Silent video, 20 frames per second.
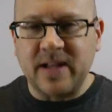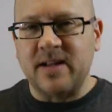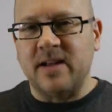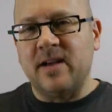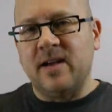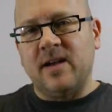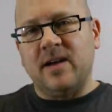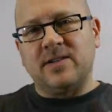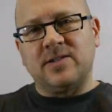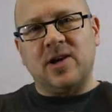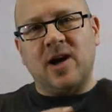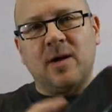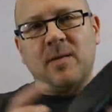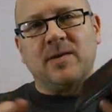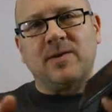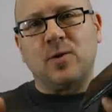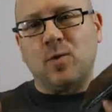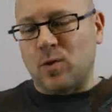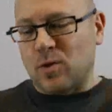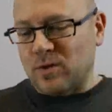And talk
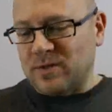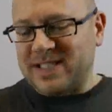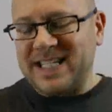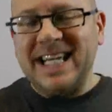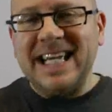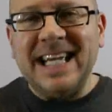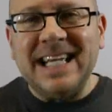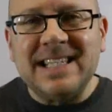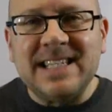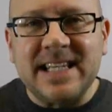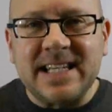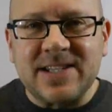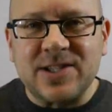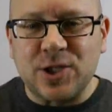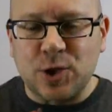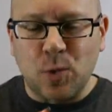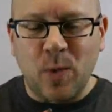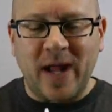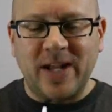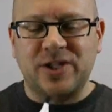about the world's
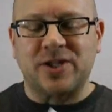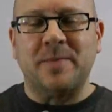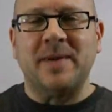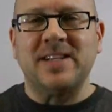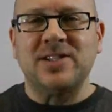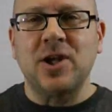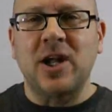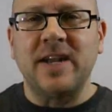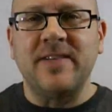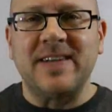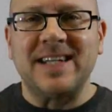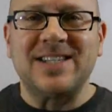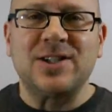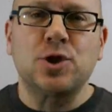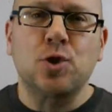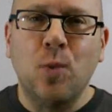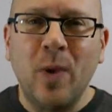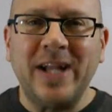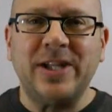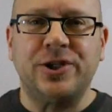easiest switch. I mean, it's not even a
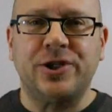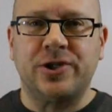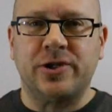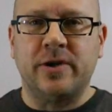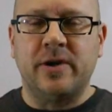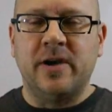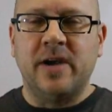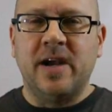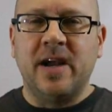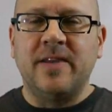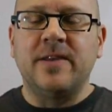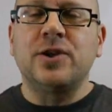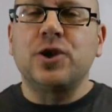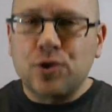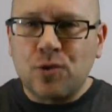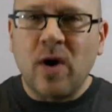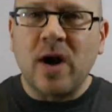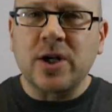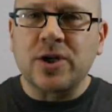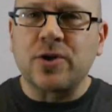switch. The
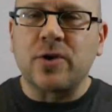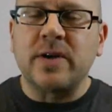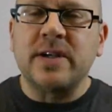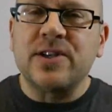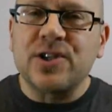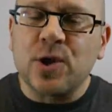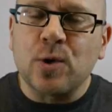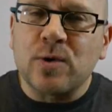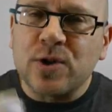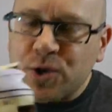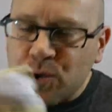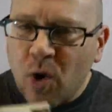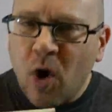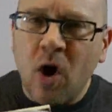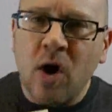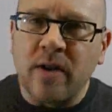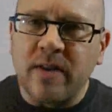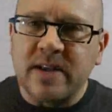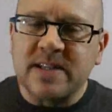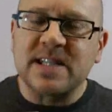structure is so
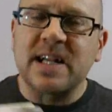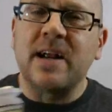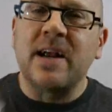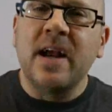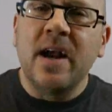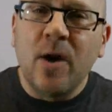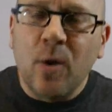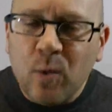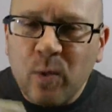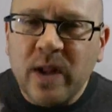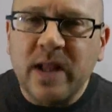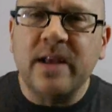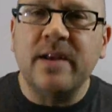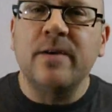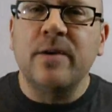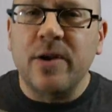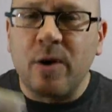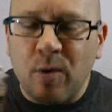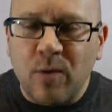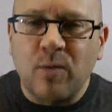strong on this, and I
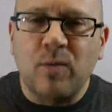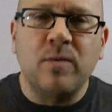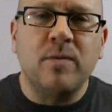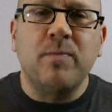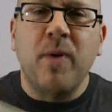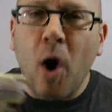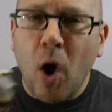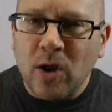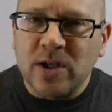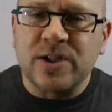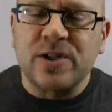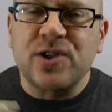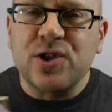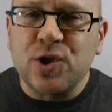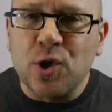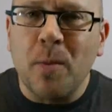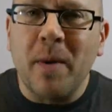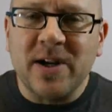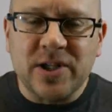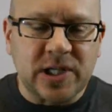really, polish it
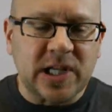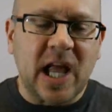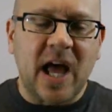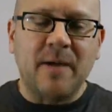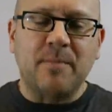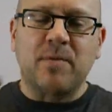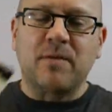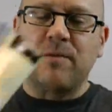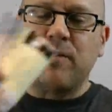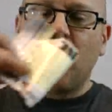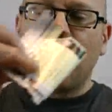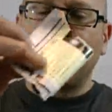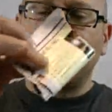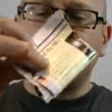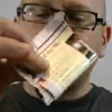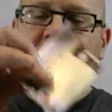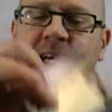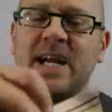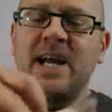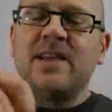so much in live
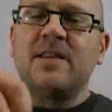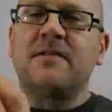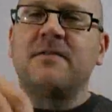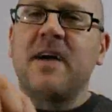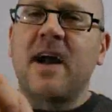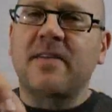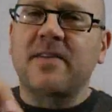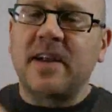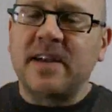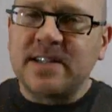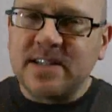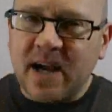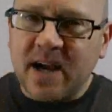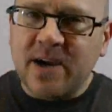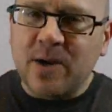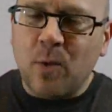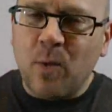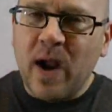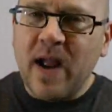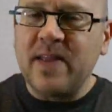performance. The fact that I
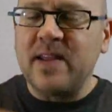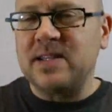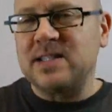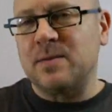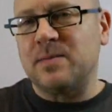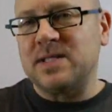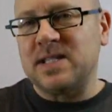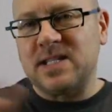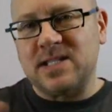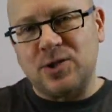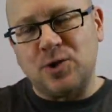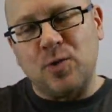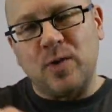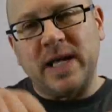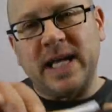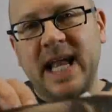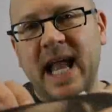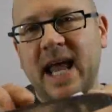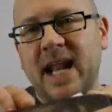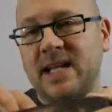tuck it away and then someone says, do it
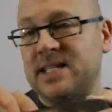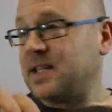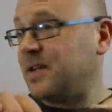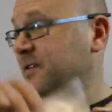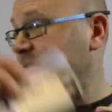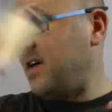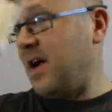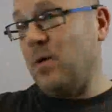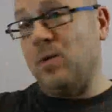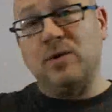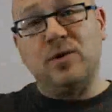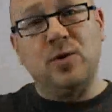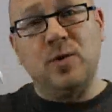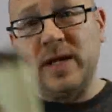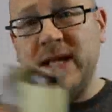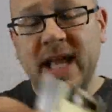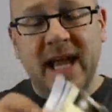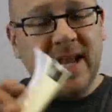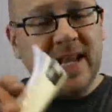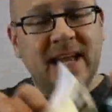again, I say, fine, we'll do
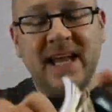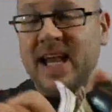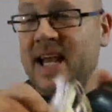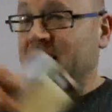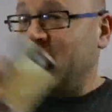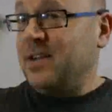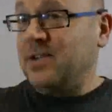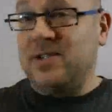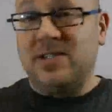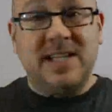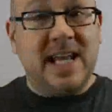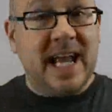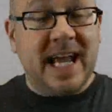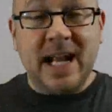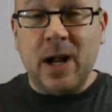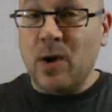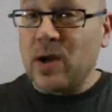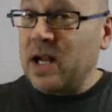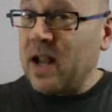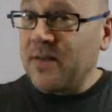it again. Just take
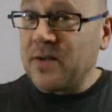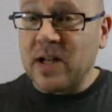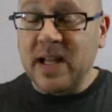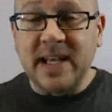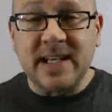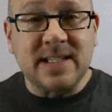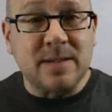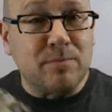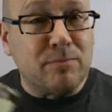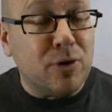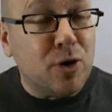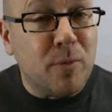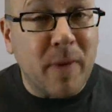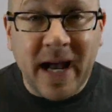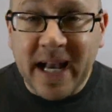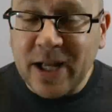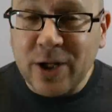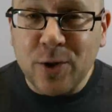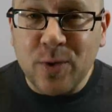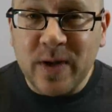it out another list. Boom,
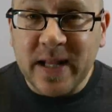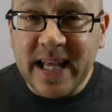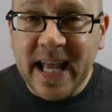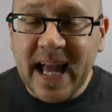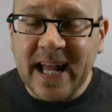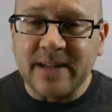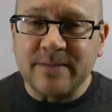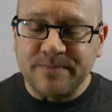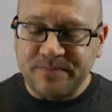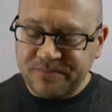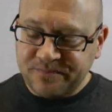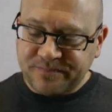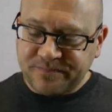I can do it again.